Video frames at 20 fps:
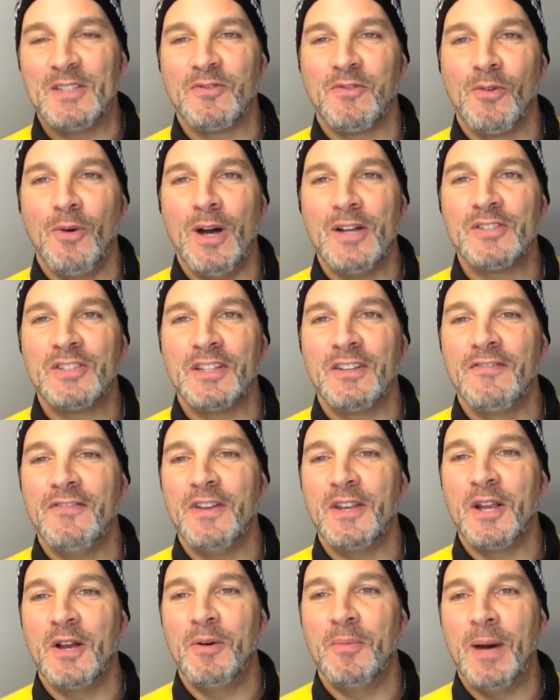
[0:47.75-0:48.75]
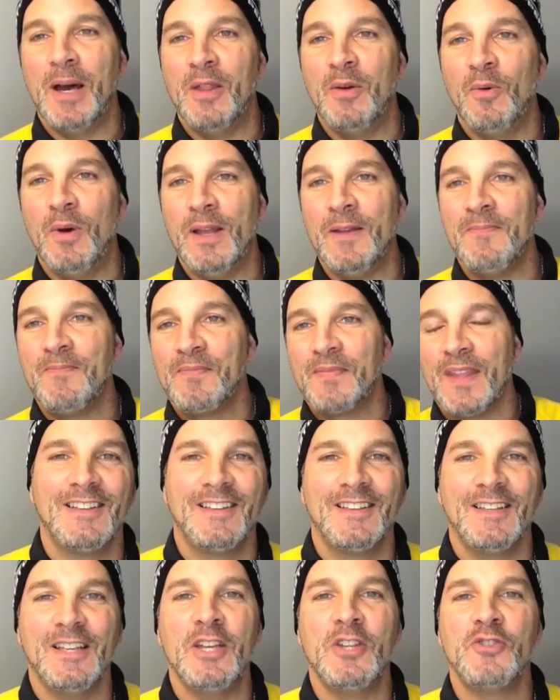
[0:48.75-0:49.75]
for watching the video, by the way.
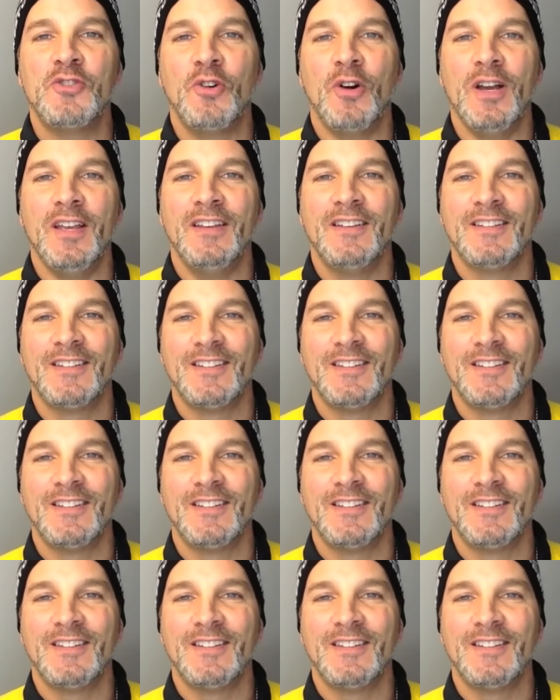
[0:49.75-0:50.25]
Enjoy.